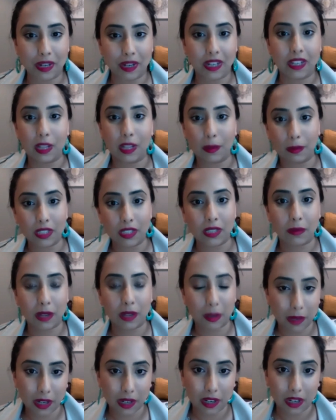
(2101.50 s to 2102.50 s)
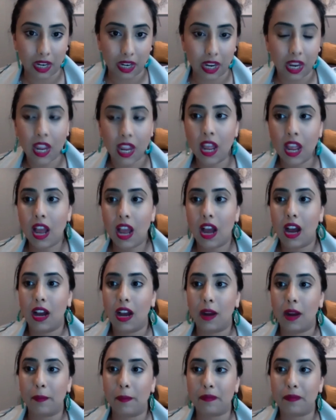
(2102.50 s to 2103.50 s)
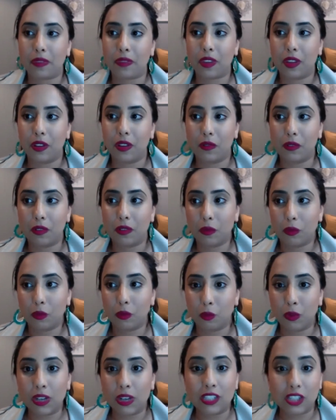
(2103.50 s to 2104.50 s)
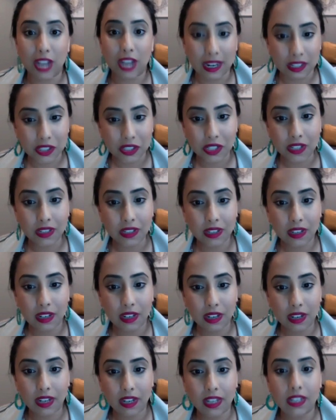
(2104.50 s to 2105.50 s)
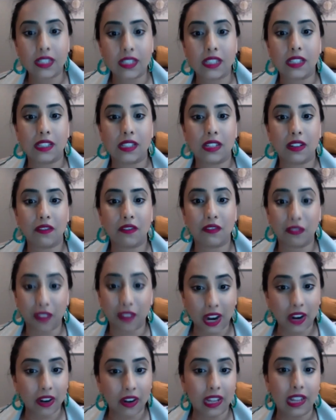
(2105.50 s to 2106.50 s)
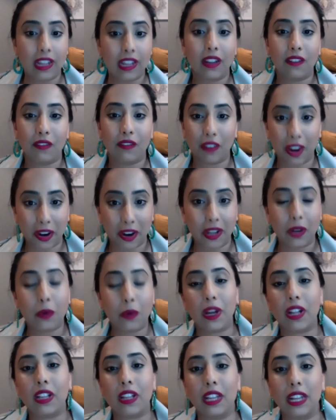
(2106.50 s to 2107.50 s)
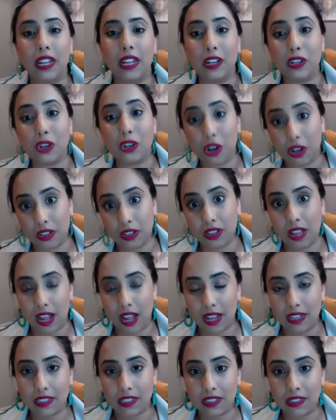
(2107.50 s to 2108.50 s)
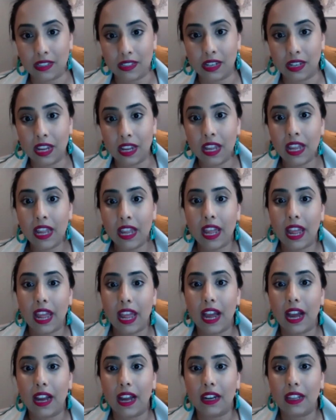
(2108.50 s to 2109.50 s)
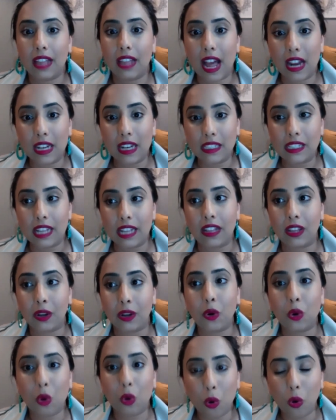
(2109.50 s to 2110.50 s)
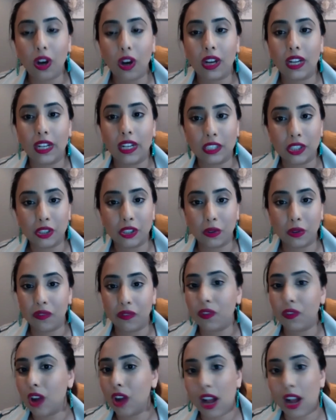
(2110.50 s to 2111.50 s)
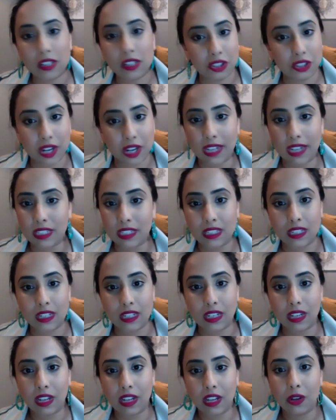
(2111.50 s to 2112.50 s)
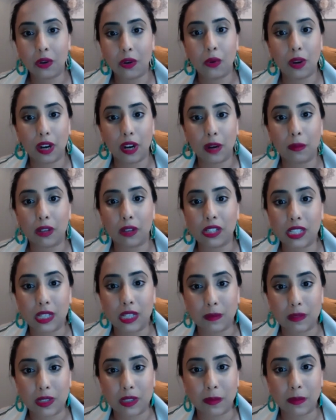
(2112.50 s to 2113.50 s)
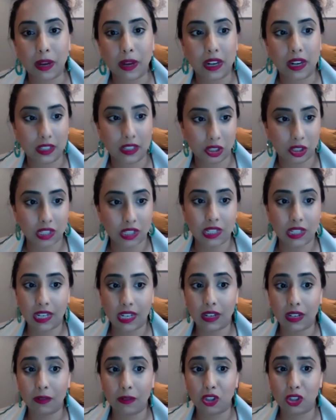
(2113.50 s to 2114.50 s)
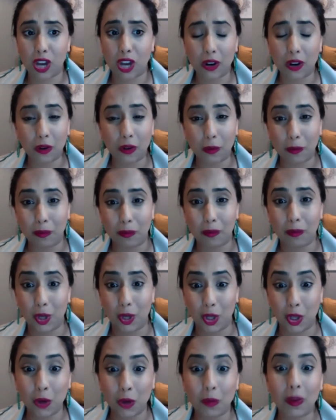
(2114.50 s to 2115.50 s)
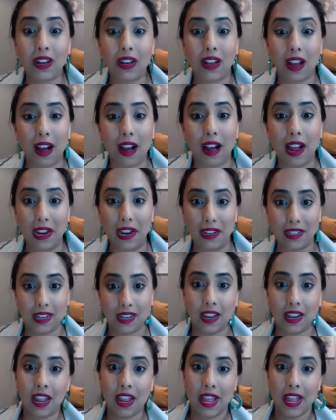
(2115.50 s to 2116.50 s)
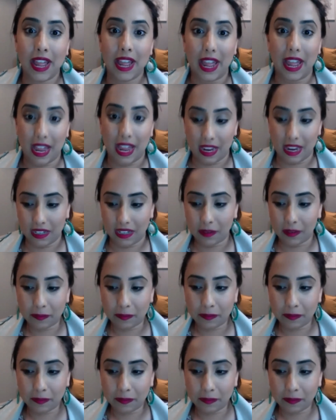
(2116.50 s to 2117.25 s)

in the Muslim community. Um, rejection is very, very quickly internalized. And that is at the core issue of not just queer Muslims, but just in general humankind. And